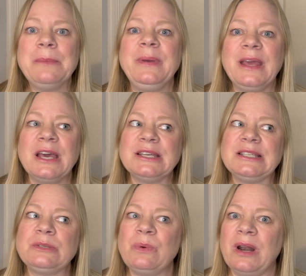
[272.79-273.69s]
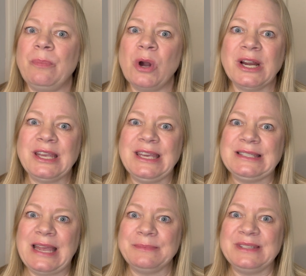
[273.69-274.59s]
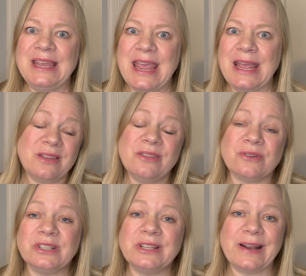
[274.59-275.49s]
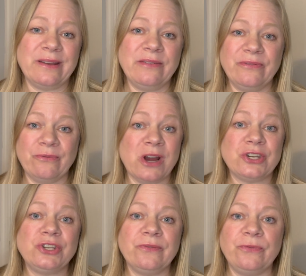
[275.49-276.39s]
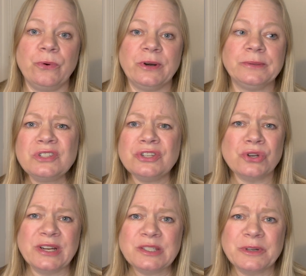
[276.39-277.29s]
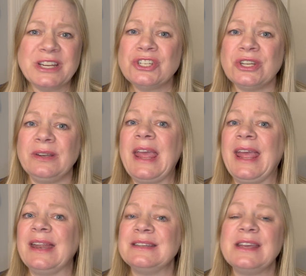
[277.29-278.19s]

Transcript: because when a park is emptying, there's a lot of rush for transportation. And,